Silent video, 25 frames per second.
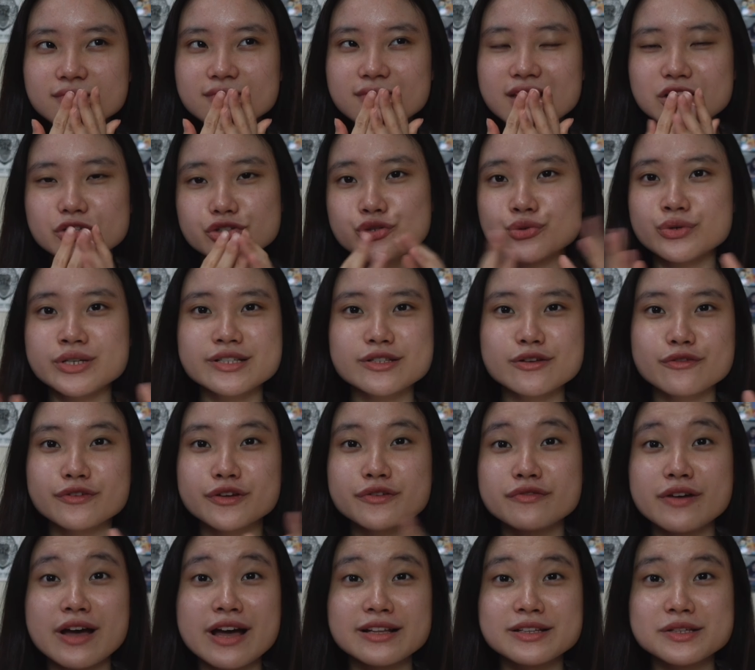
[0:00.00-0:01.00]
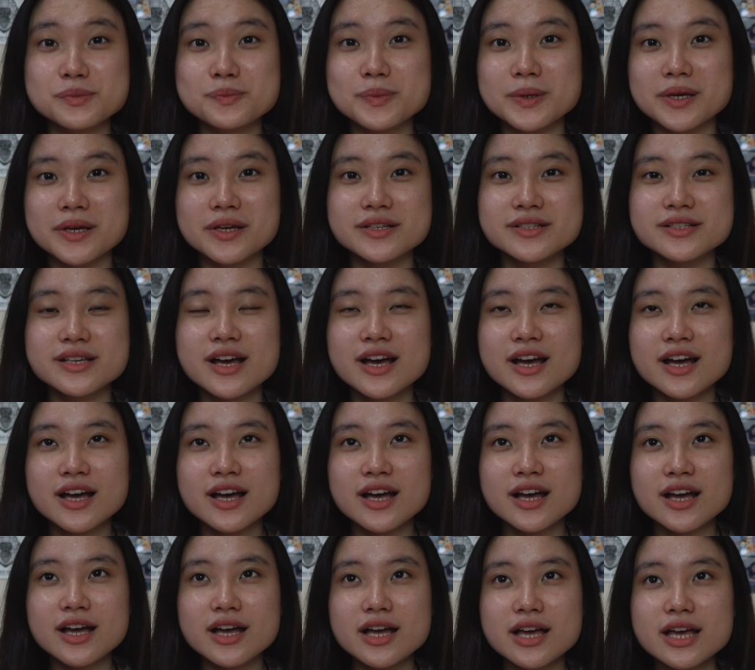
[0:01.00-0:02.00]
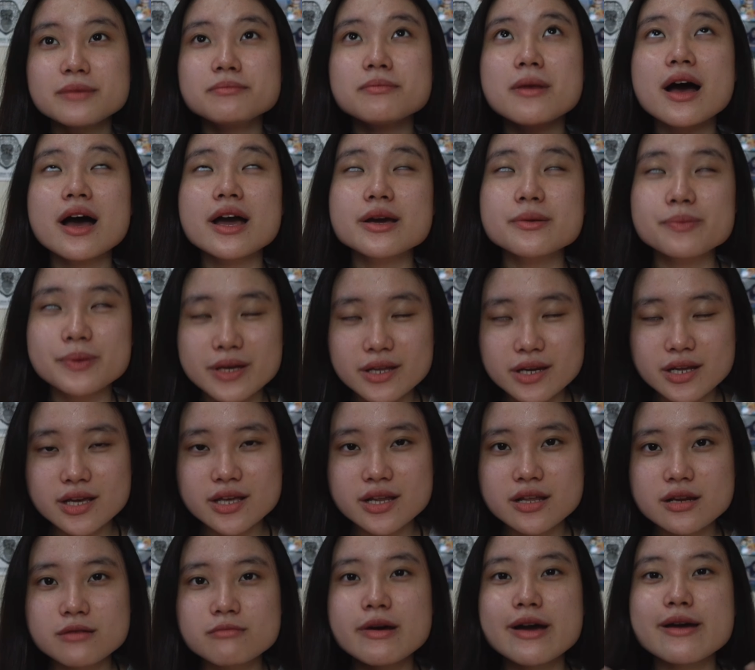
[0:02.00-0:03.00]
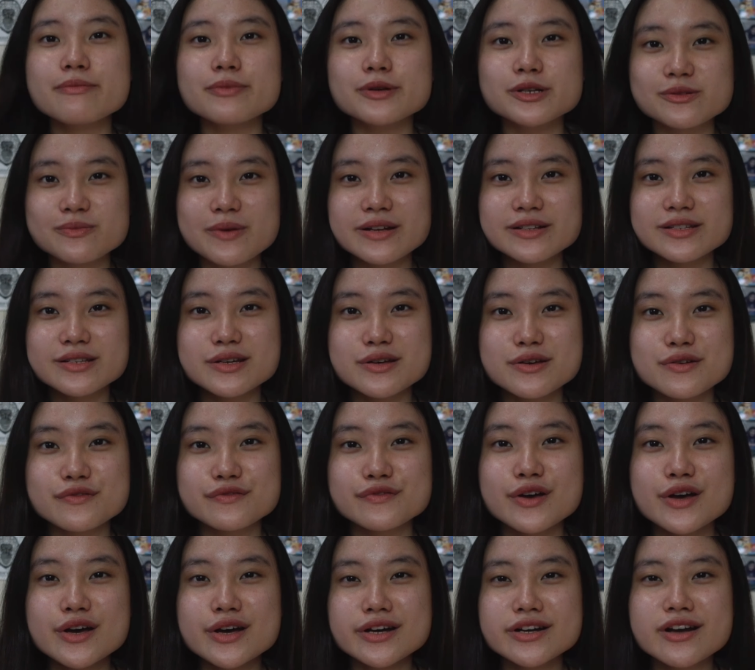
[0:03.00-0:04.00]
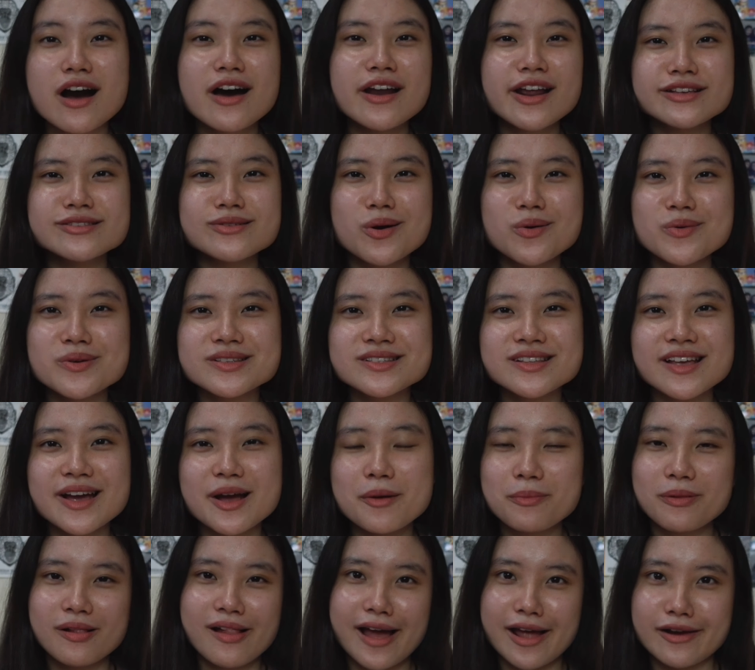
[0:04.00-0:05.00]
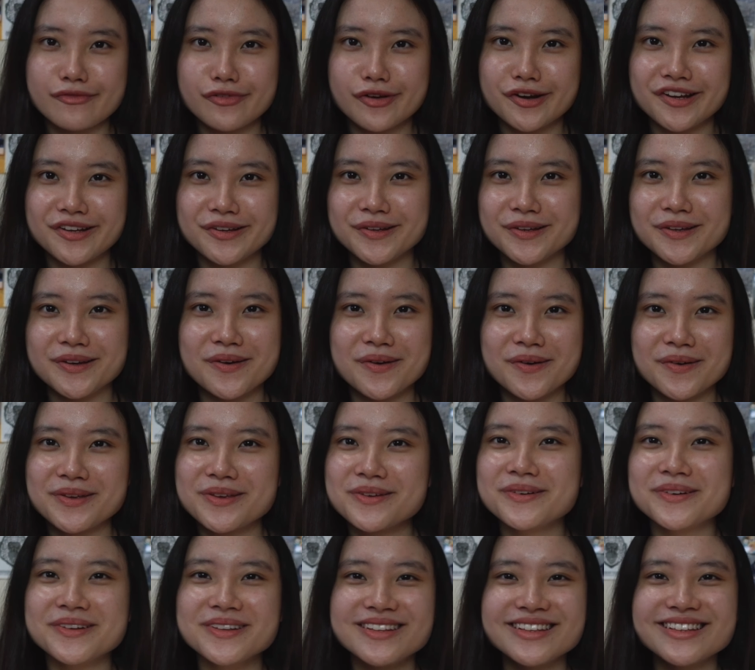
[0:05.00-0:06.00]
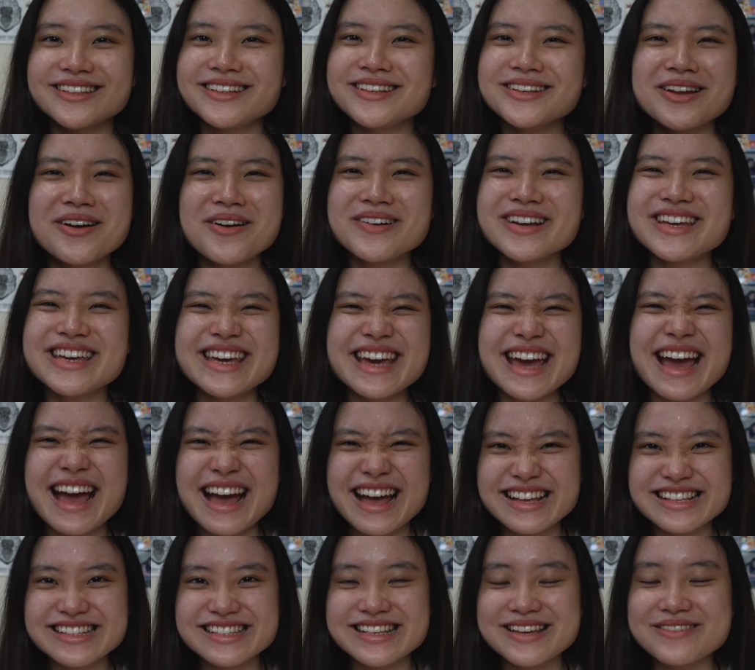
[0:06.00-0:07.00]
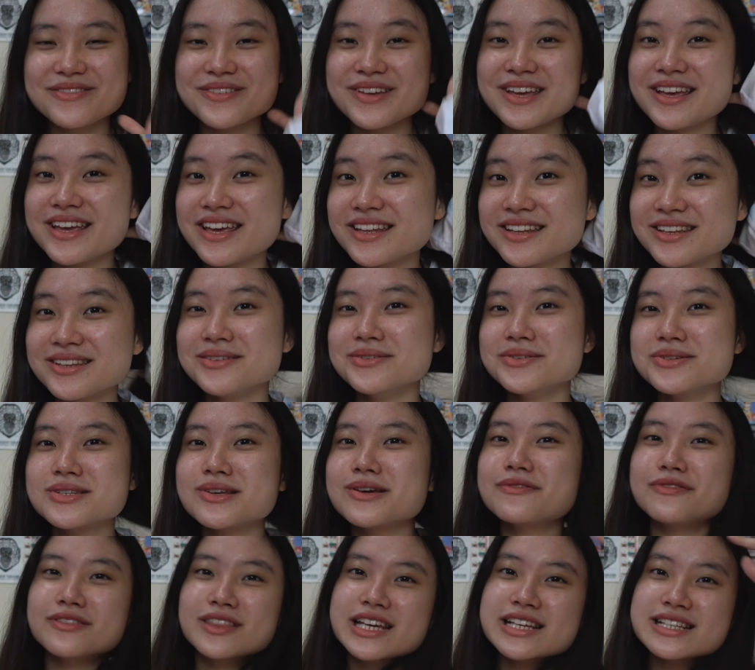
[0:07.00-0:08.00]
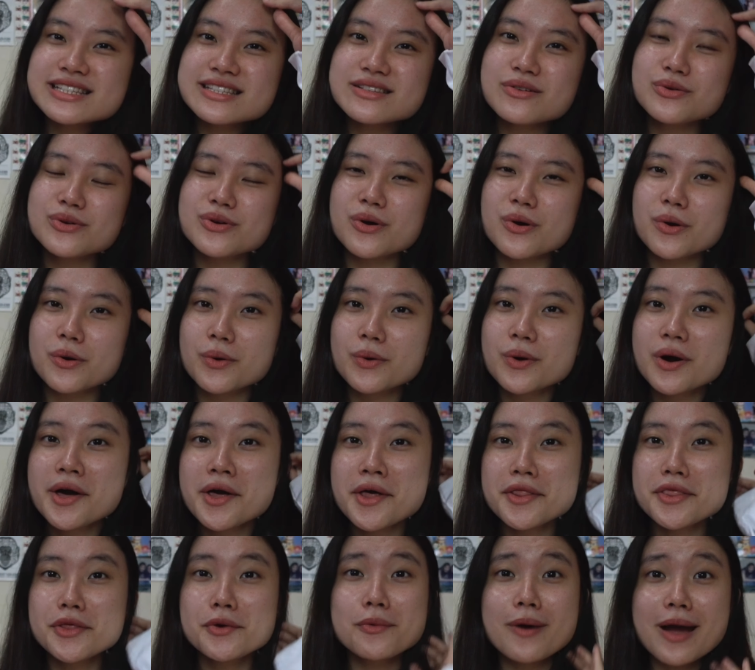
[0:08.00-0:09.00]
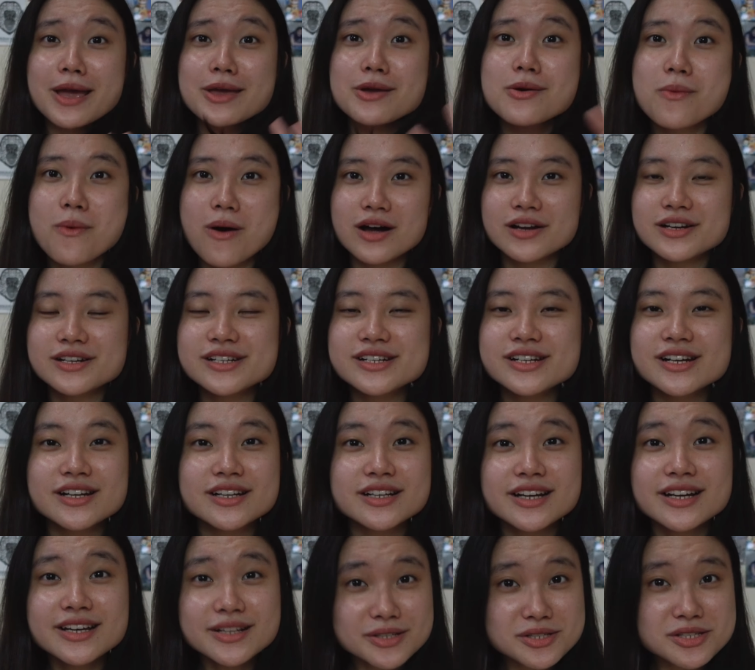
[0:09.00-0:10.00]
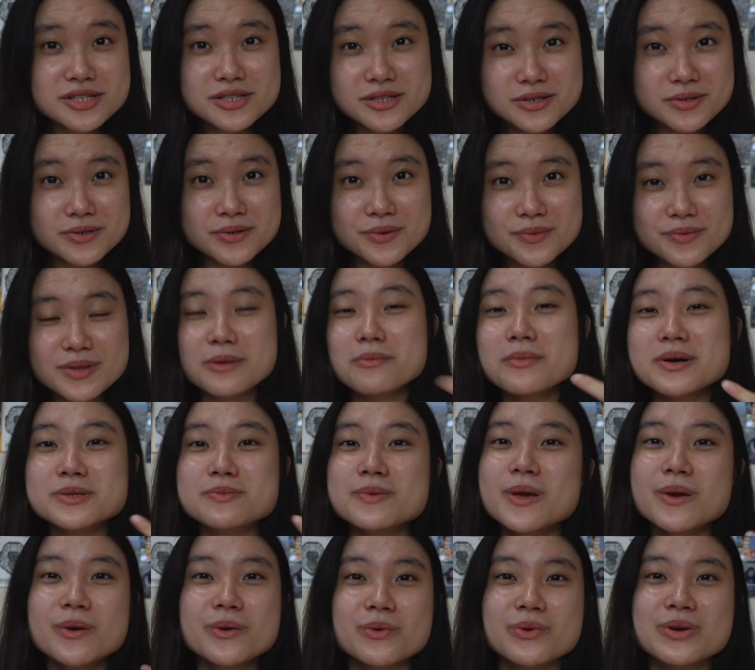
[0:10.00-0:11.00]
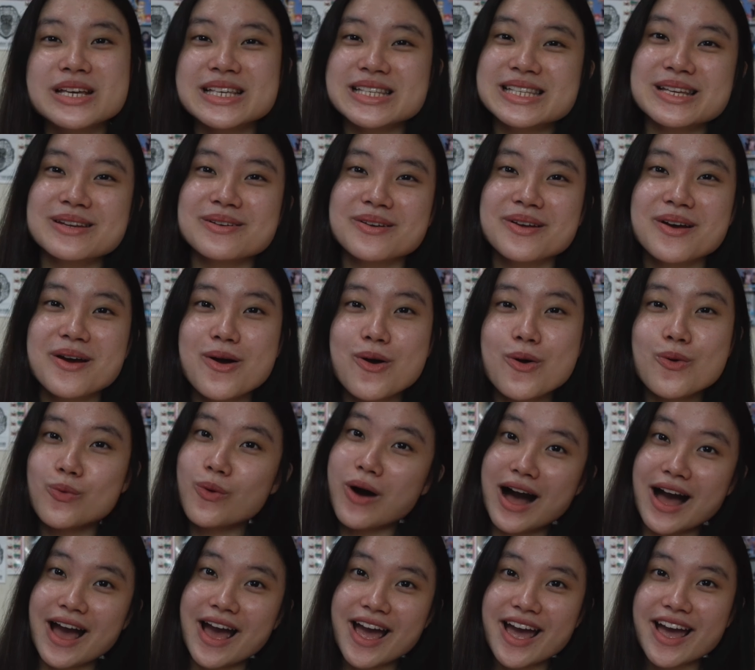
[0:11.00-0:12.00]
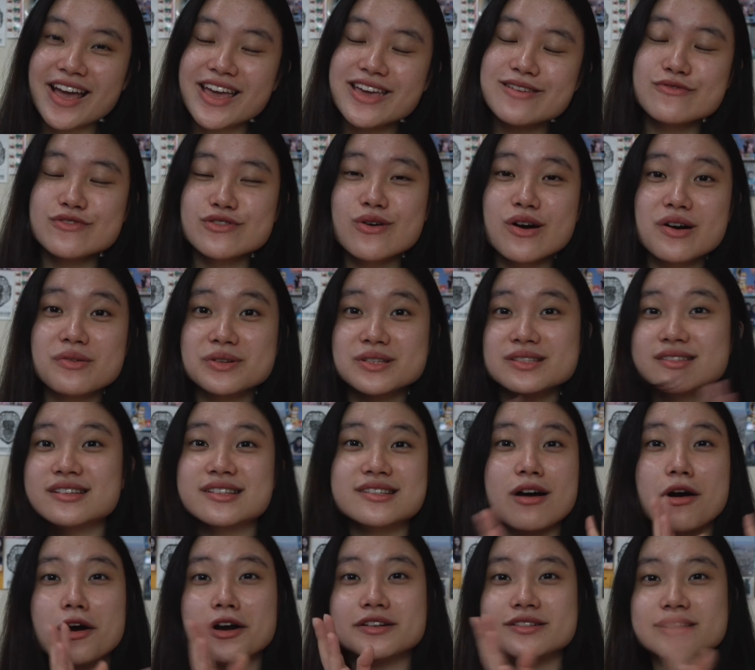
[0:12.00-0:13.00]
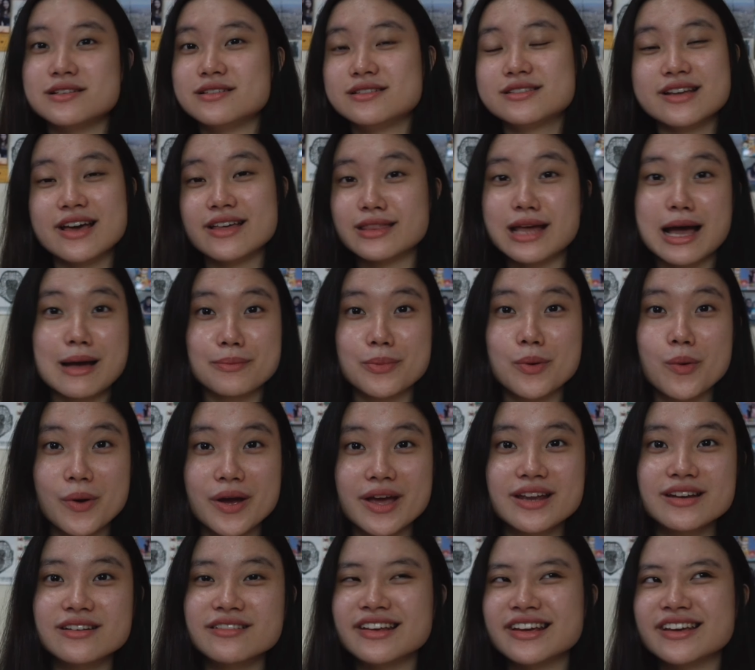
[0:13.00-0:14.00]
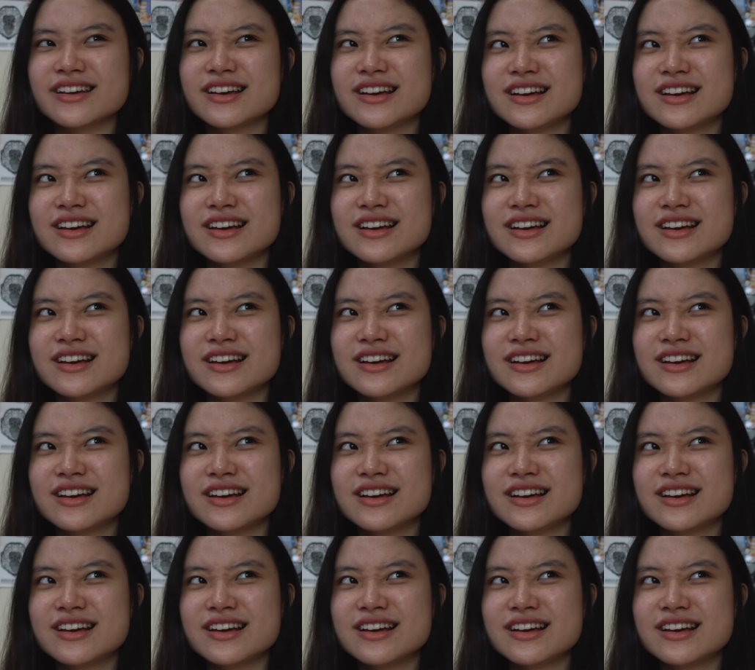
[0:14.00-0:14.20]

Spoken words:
twist of events, because in my opinion, in my perspective, God has always like a plan for you, you know? You know, He has it in you. So if things don't go the way you want it to, there must be a reason why. Even though I was disheartened at that point. Like